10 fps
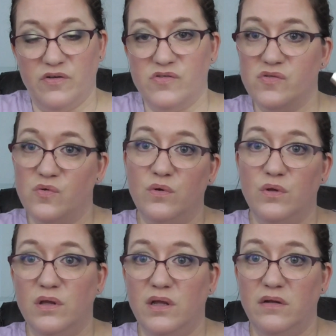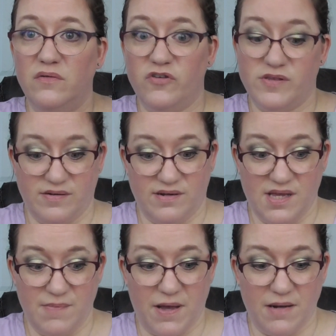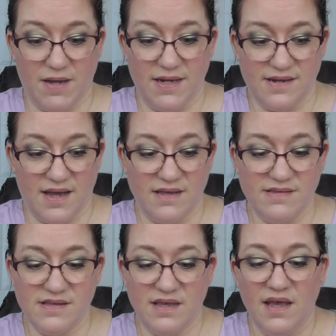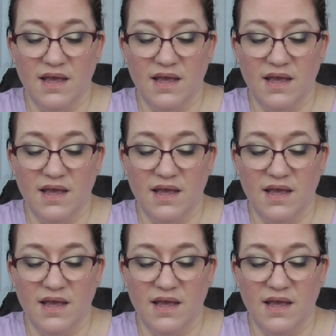to school and just keep on my desk.